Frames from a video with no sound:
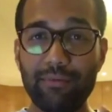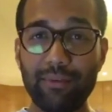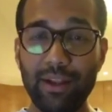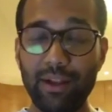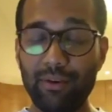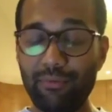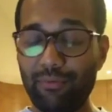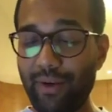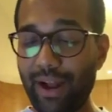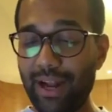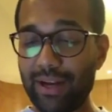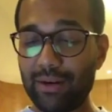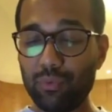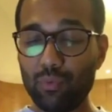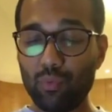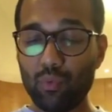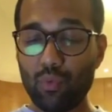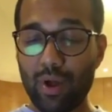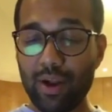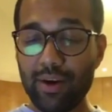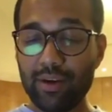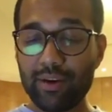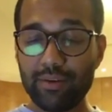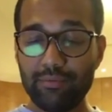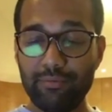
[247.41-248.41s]
In fact,
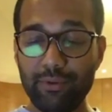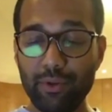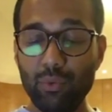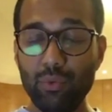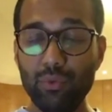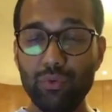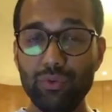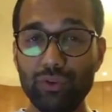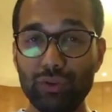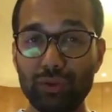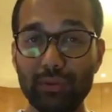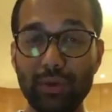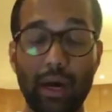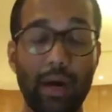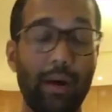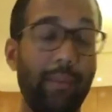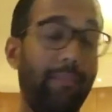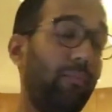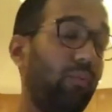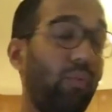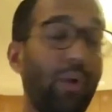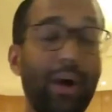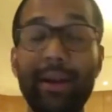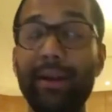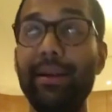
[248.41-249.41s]
one
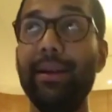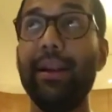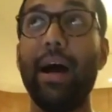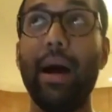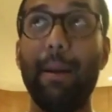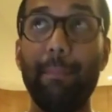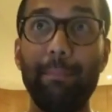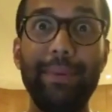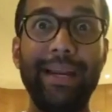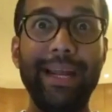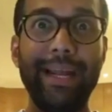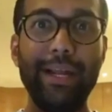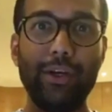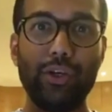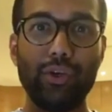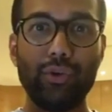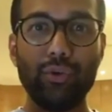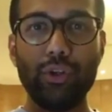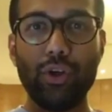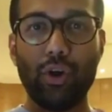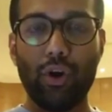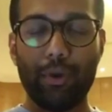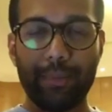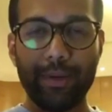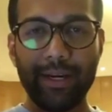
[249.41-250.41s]
update to
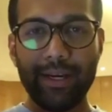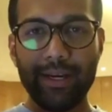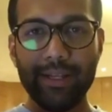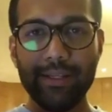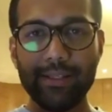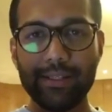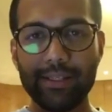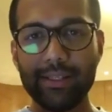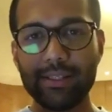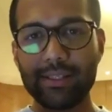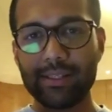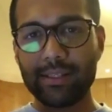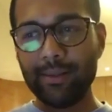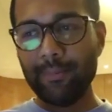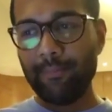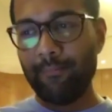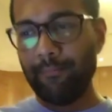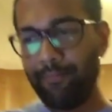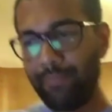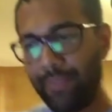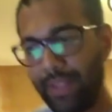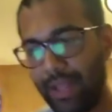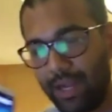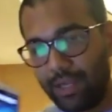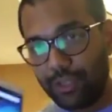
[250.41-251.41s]
the operating system
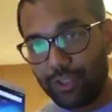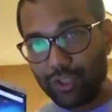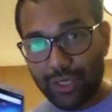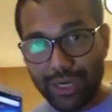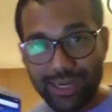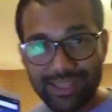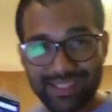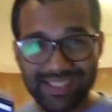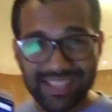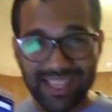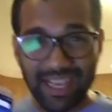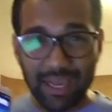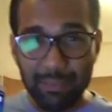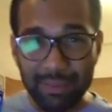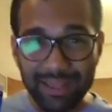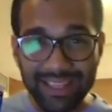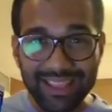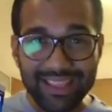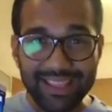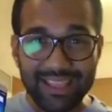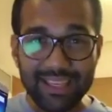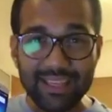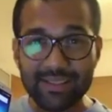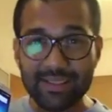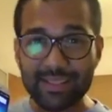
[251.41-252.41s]
just came in
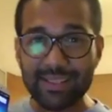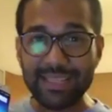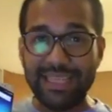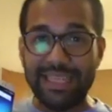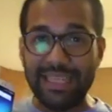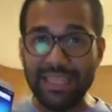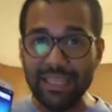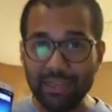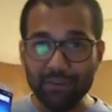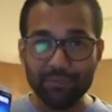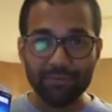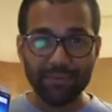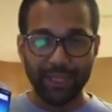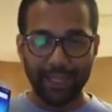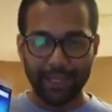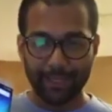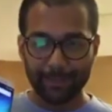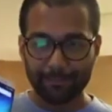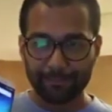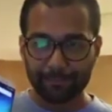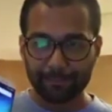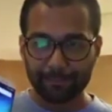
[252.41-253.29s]
this evening.